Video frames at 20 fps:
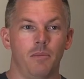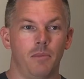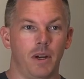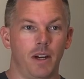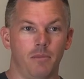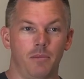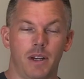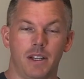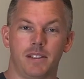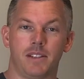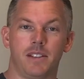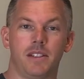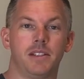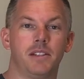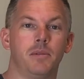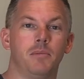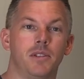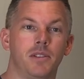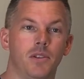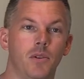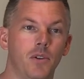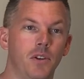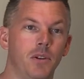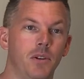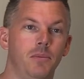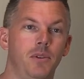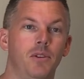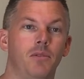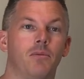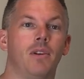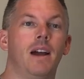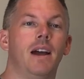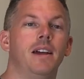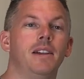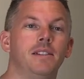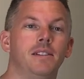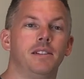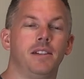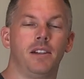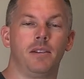my system is going to be
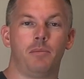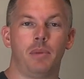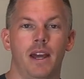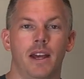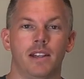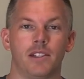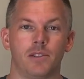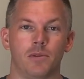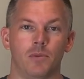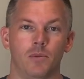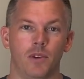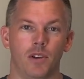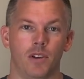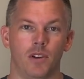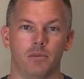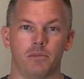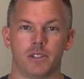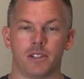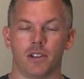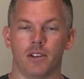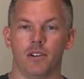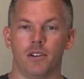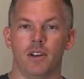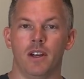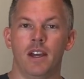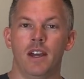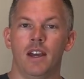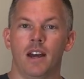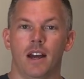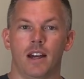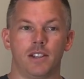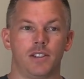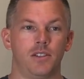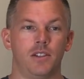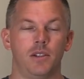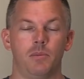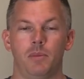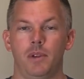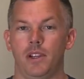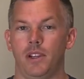rising past 1 ohm, so I
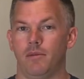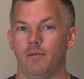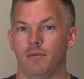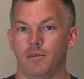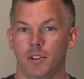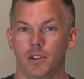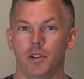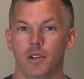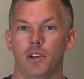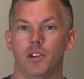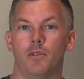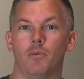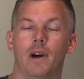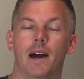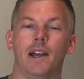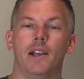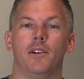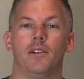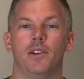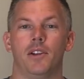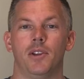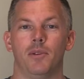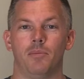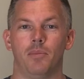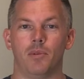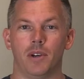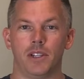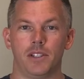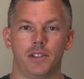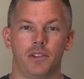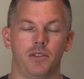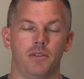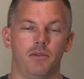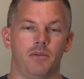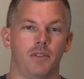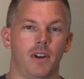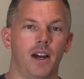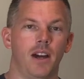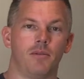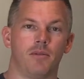should be good wired at
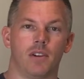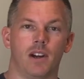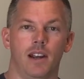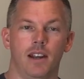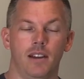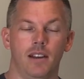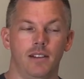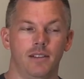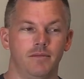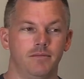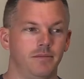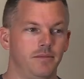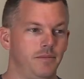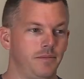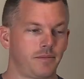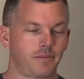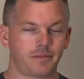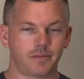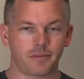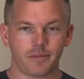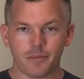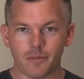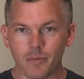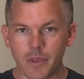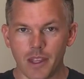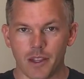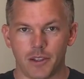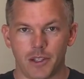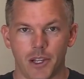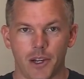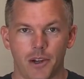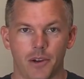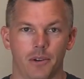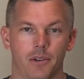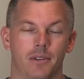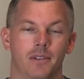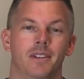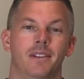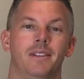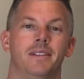0.25, right?
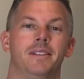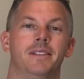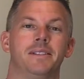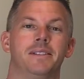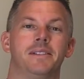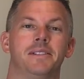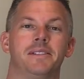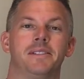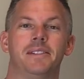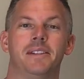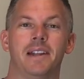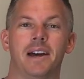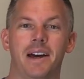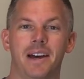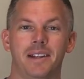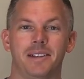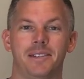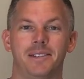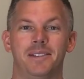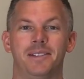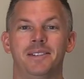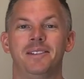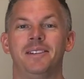No, this is not